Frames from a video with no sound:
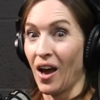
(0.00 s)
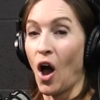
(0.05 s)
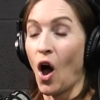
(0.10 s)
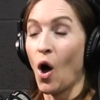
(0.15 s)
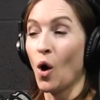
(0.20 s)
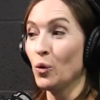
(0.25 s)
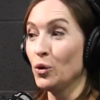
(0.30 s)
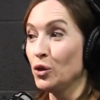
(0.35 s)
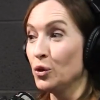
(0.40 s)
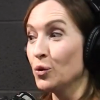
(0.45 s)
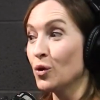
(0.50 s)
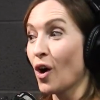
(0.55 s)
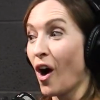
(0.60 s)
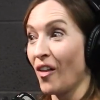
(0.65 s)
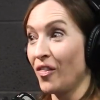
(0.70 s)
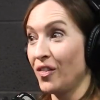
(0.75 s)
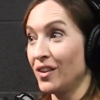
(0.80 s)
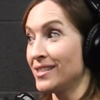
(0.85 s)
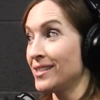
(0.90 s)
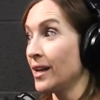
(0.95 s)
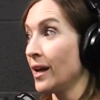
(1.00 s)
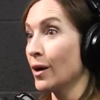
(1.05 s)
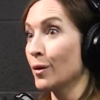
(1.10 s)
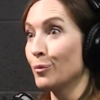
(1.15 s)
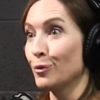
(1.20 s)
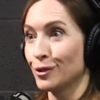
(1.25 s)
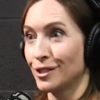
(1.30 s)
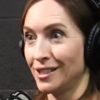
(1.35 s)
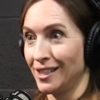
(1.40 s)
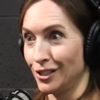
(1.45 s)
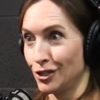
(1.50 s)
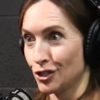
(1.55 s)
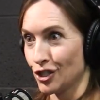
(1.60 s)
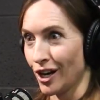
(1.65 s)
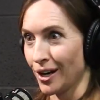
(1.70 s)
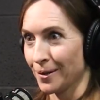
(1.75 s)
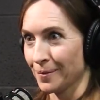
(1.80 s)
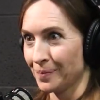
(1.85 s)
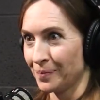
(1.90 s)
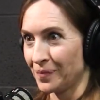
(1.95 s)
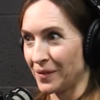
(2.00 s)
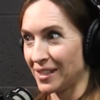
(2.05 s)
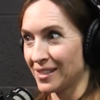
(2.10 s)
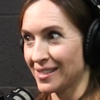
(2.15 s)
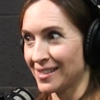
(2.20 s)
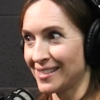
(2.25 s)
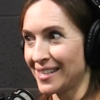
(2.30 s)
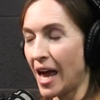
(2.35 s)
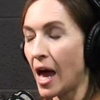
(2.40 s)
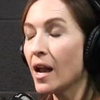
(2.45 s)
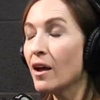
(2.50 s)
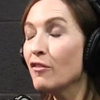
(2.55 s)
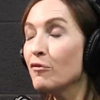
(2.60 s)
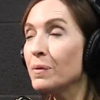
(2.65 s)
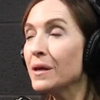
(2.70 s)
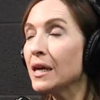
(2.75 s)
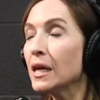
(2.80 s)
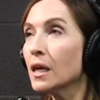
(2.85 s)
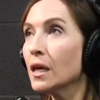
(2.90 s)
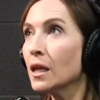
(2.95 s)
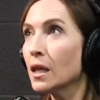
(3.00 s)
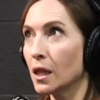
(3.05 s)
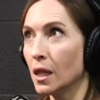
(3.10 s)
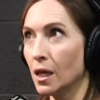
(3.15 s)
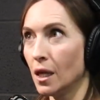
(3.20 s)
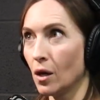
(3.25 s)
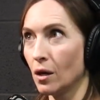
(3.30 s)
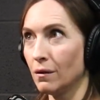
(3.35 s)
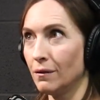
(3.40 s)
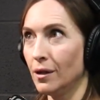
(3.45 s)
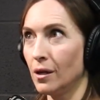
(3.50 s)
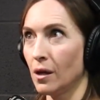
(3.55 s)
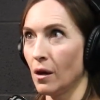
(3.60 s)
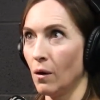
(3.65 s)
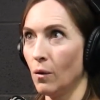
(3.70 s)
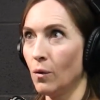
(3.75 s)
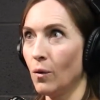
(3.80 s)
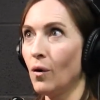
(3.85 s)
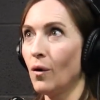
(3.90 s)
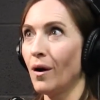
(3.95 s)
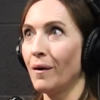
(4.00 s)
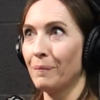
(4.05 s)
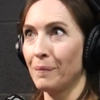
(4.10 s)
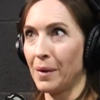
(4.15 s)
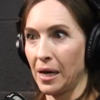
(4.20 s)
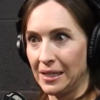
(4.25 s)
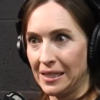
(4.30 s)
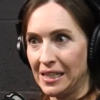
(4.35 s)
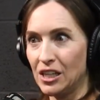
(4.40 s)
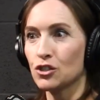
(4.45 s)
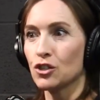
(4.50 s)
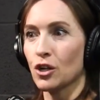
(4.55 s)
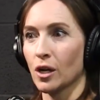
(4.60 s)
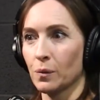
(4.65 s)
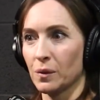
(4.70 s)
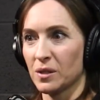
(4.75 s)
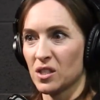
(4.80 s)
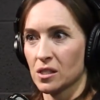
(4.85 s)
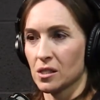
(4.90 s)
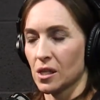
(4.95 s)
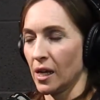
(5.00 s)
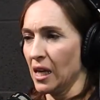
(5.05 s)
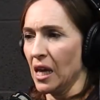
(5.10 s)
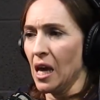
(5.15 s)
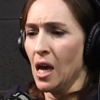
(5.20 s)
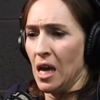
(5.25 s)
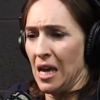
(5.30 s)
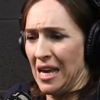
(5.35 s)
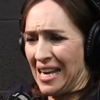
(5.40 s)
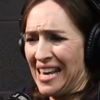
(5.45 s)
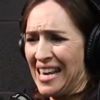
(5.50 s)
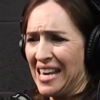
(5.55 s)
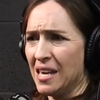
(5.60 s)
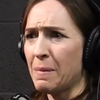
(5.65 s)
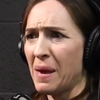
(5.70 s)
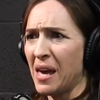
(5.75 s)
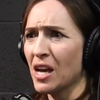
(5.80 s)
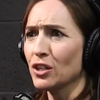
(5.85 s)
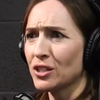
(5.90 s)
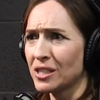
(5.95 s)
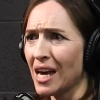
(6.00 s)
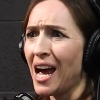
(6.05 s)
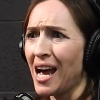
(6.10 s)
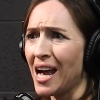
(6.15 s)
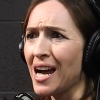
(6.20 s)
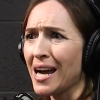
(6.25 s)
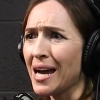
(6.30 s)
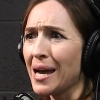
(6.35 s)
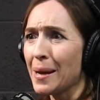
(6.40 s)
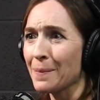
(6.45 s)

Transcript: oh, you got the terrible teacher. Instead of being the, you know, my knee jerk, which is like email time.